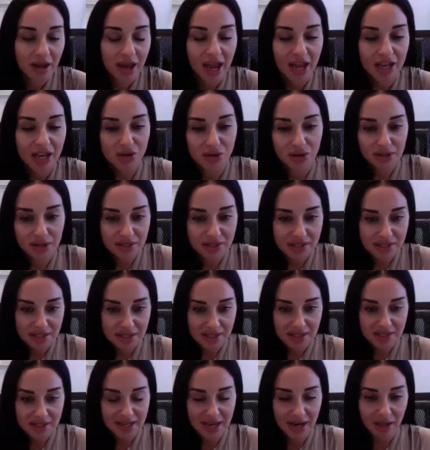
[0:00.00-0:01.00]
And you can
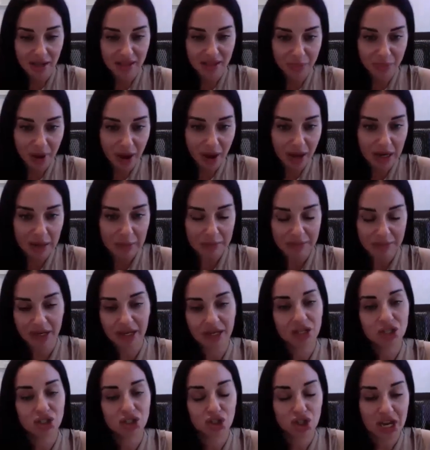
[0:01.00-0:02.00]
see down at the bottom that
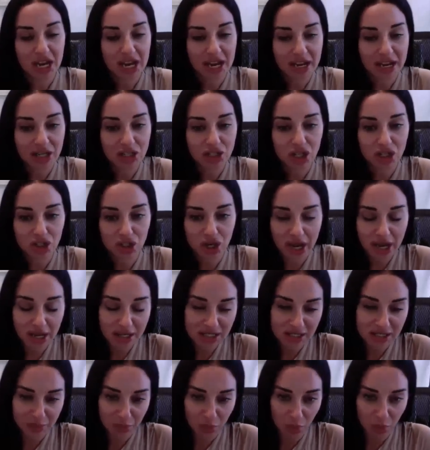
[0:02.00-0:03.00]
it changed the
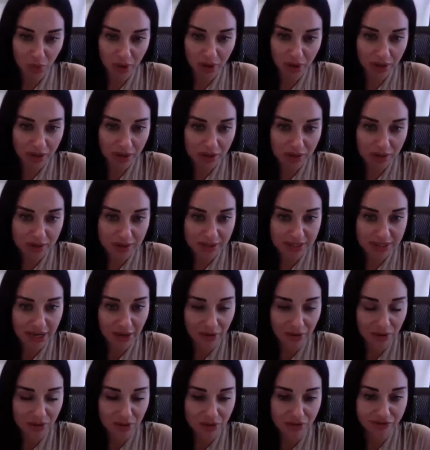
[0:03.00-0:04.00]
child support
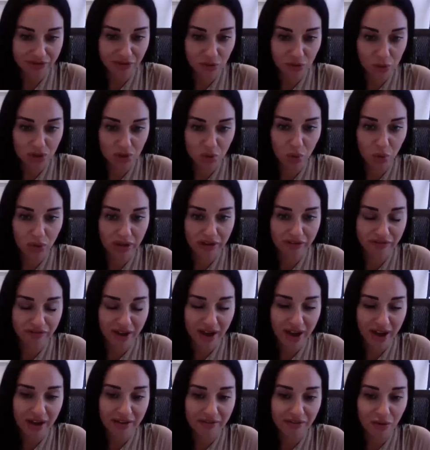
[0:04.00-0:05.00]
down to
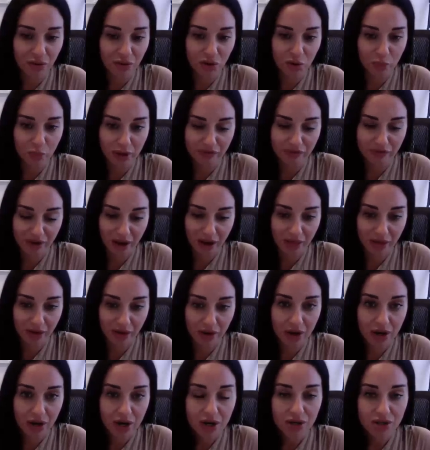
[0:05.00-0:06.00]
$425 owed by father.